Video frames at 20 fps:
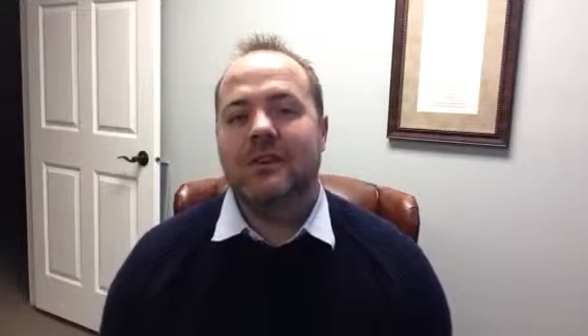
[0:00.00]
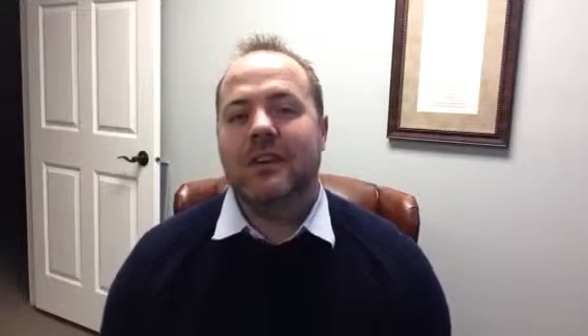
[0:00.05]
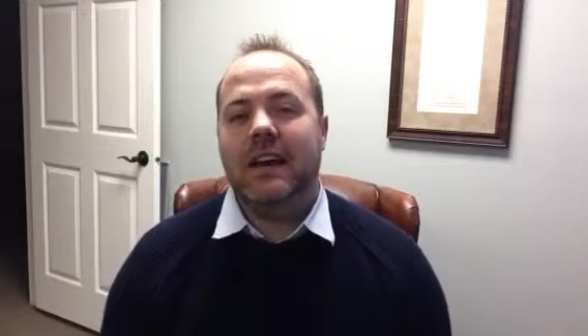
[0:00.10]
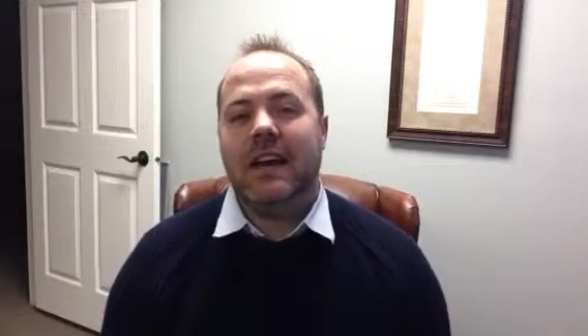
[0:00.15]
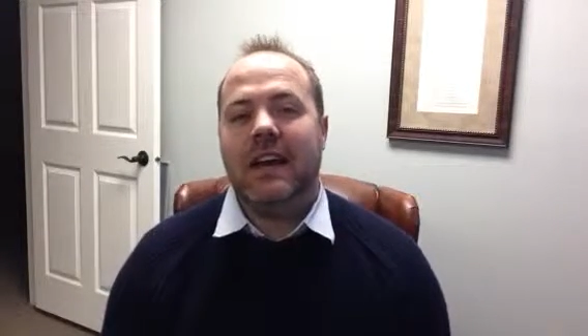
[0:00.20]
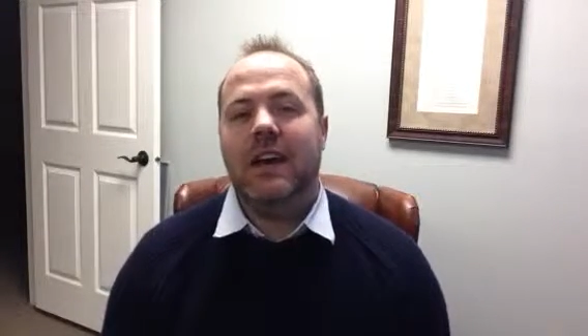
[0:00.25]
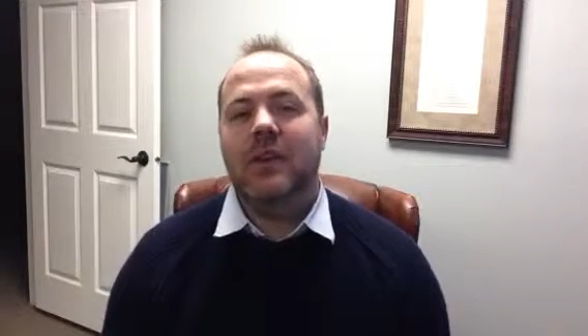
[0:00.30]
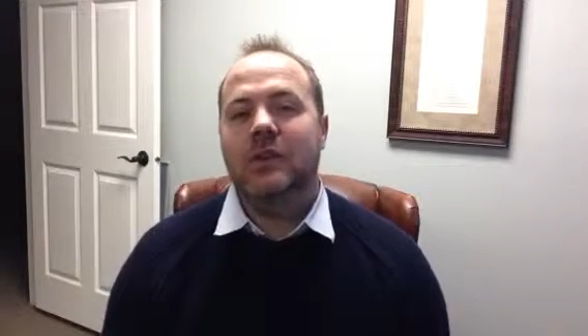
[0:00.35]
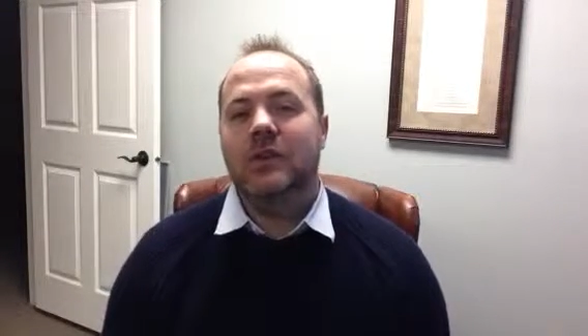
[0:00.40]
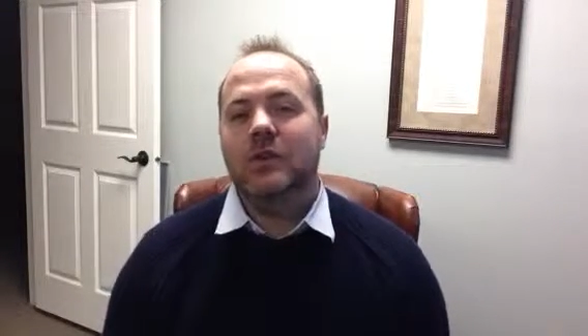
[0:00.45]
of
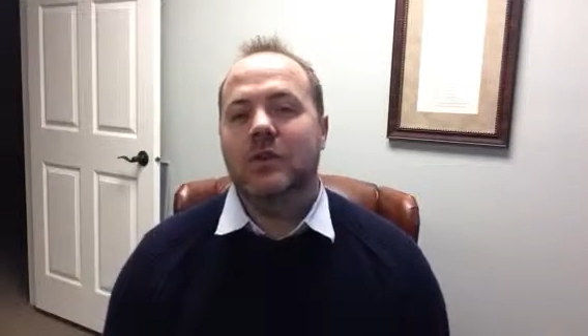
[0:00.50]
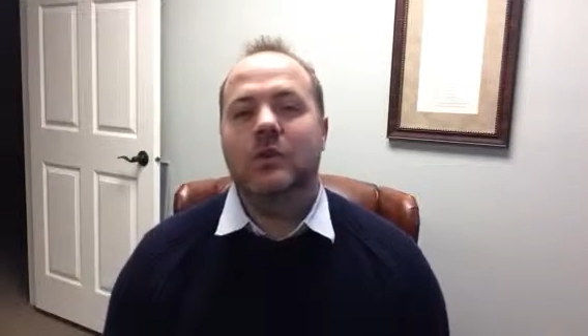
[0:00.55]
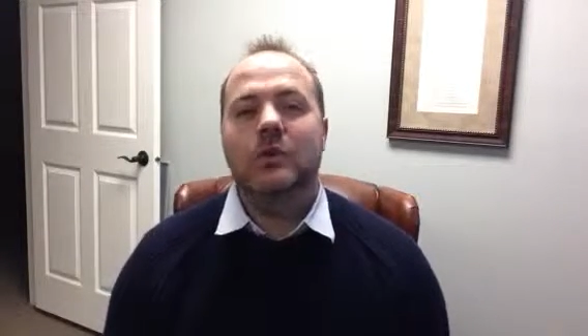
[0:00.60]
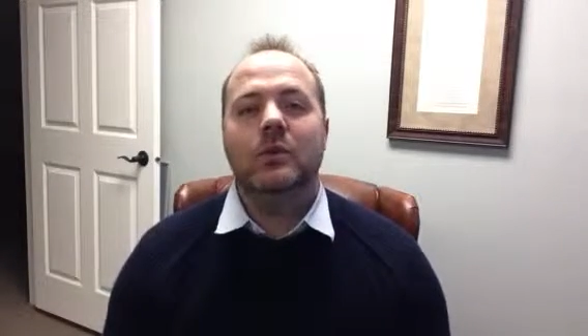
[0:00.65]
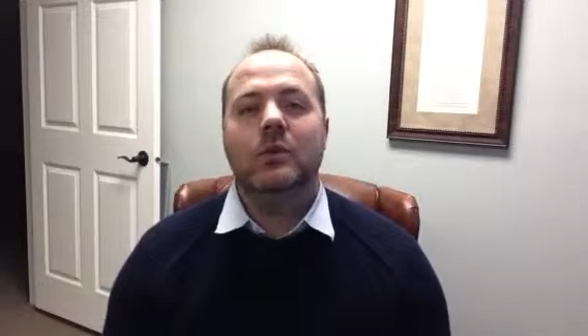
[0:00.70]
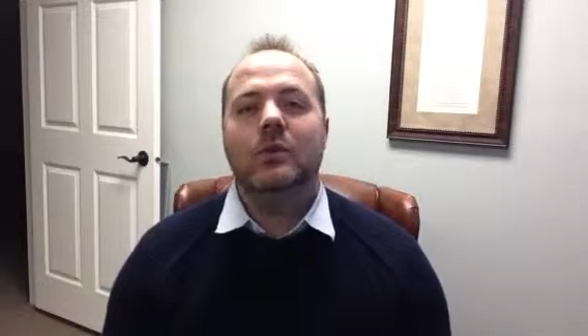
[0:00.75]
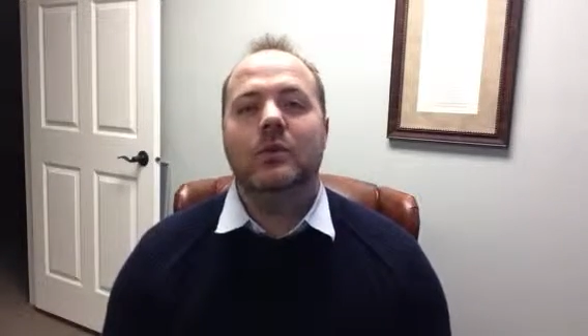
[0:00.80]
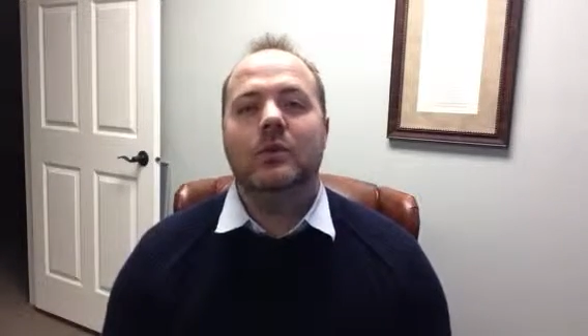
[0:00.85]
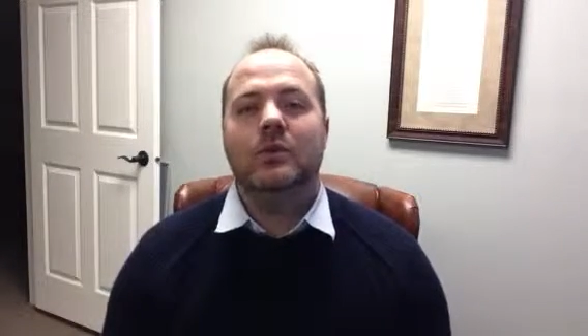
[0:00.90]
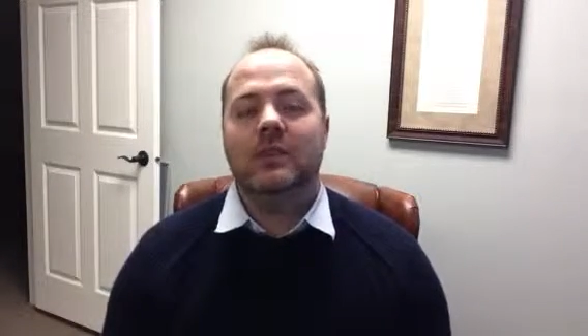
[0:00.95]
how
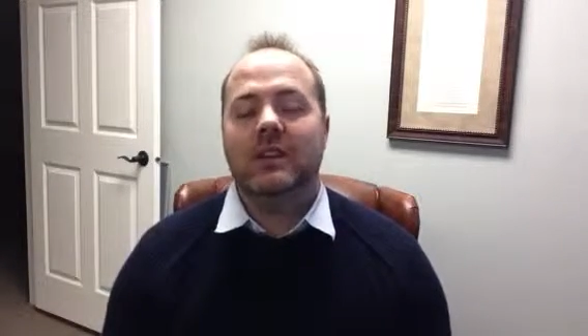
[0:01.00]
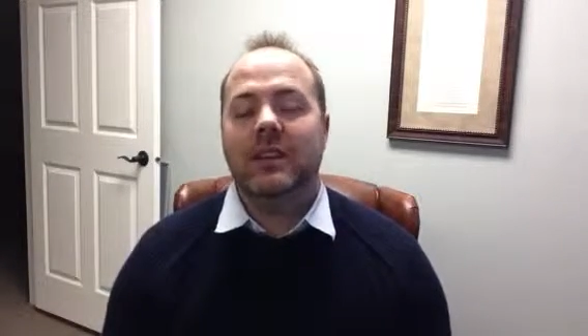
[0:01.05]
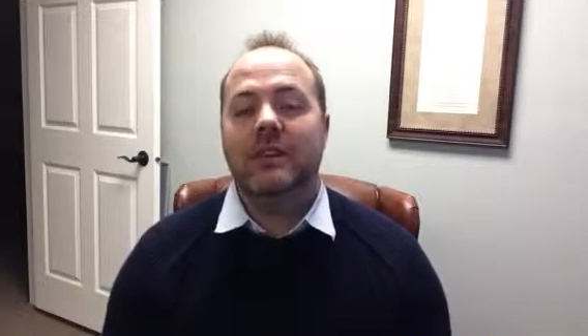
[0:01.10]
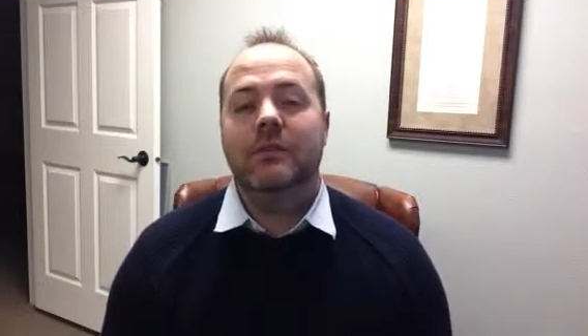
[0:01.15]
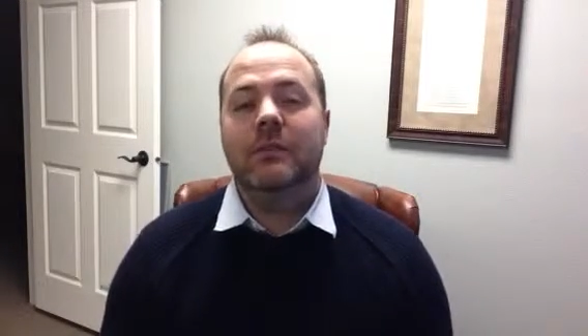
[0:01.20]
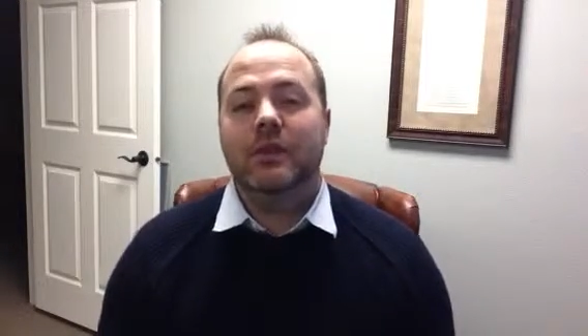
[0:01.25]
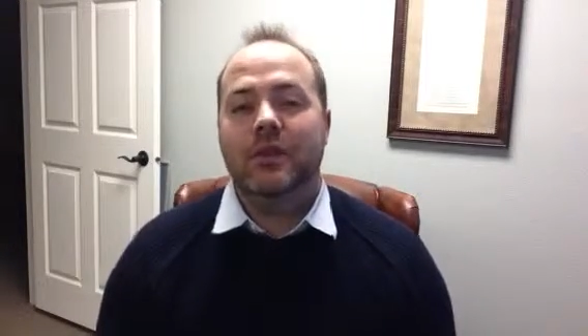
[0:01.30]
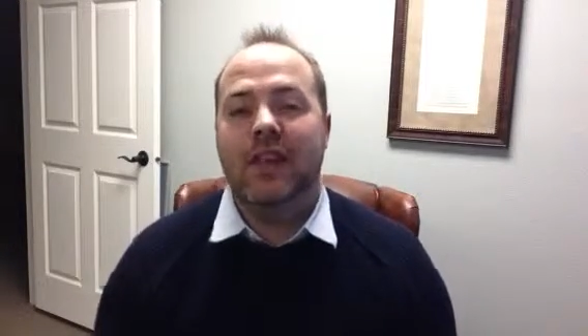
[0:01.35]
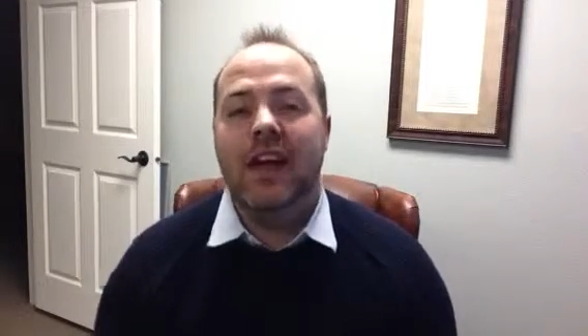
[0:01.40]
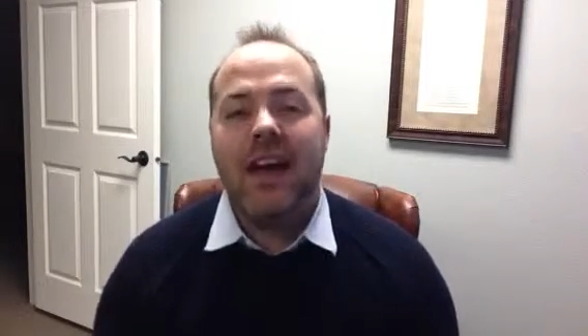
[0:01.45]
you
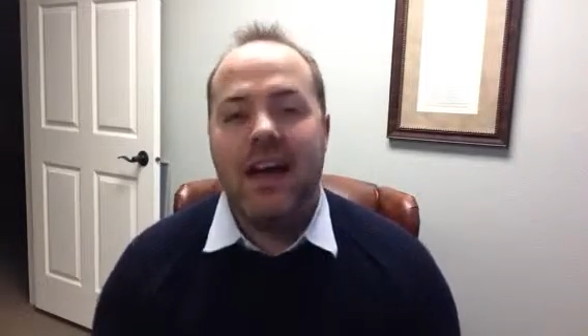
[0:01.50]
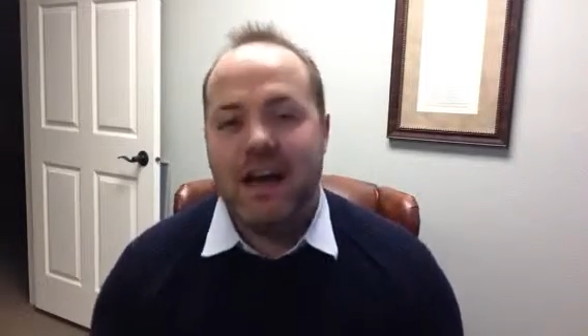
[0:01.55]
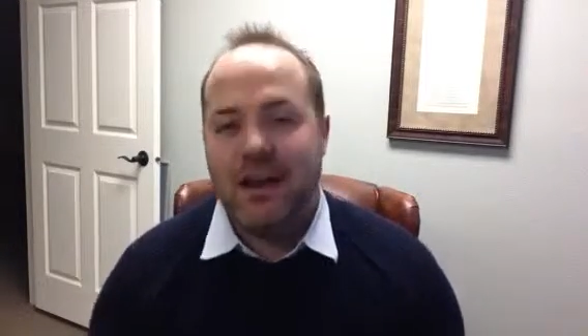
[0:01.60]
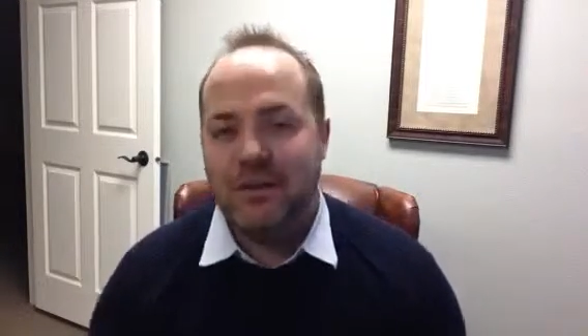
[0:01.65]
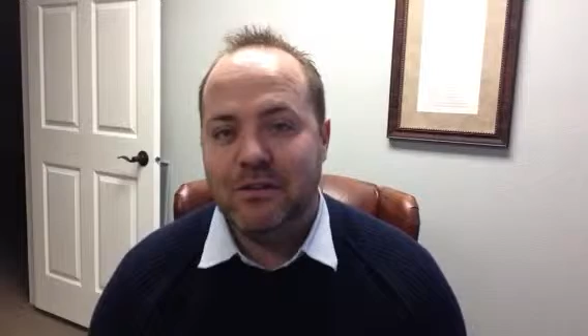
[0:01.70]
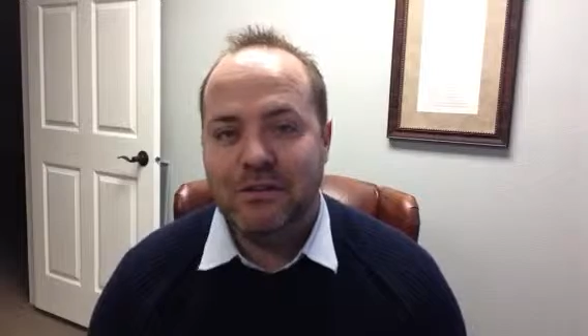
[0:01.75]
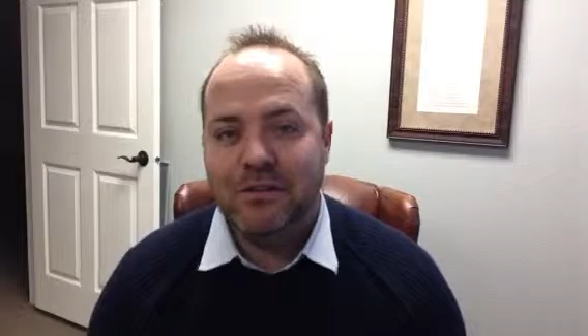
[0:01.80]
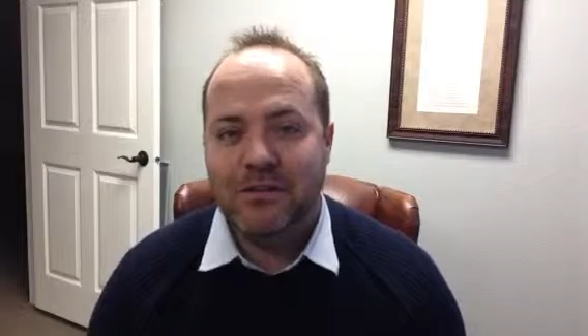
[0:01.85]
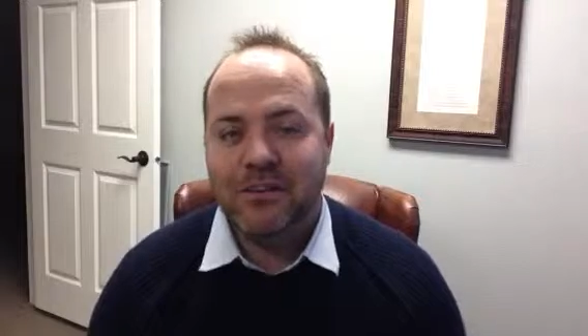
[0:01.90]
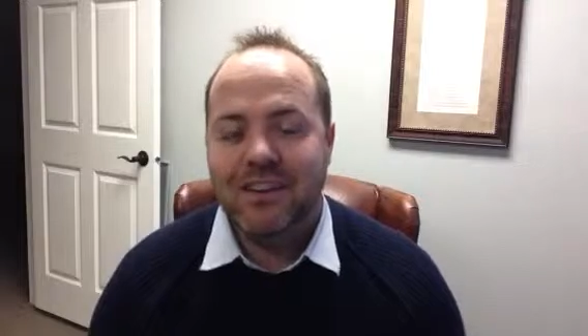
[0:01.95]
live your
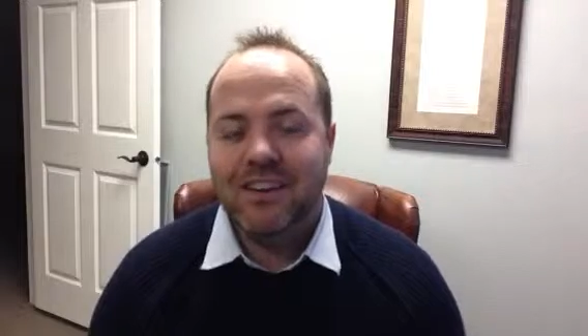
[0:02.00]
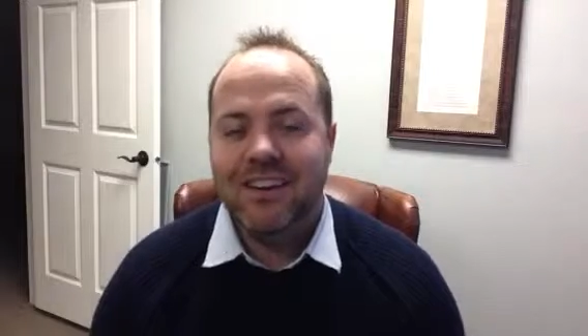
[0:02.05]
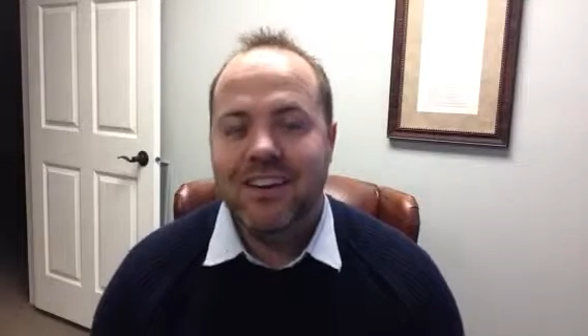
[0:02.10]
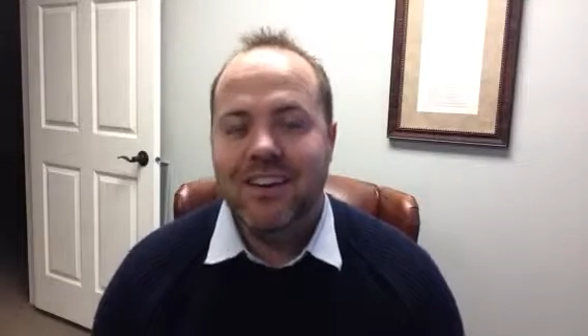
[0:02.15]
life.